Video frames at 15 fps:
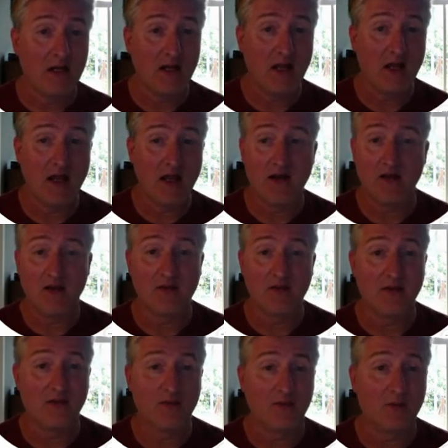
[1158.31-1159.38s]
And it's
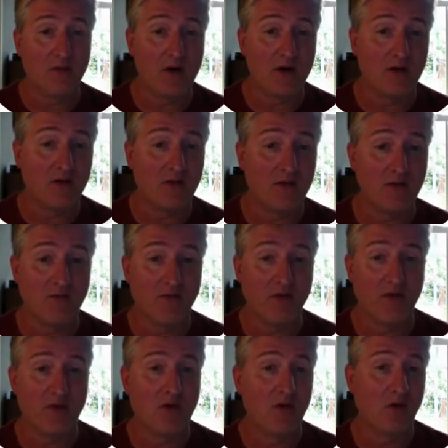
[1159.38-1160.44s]
a sweet
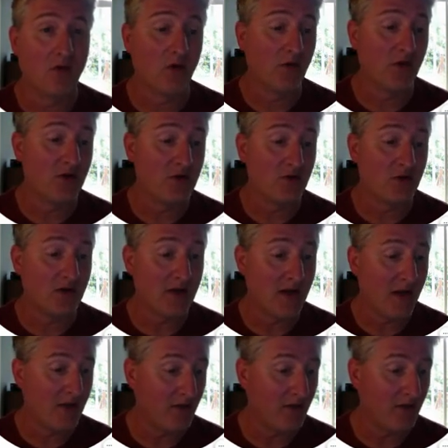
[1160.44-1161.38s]
tool that you can get.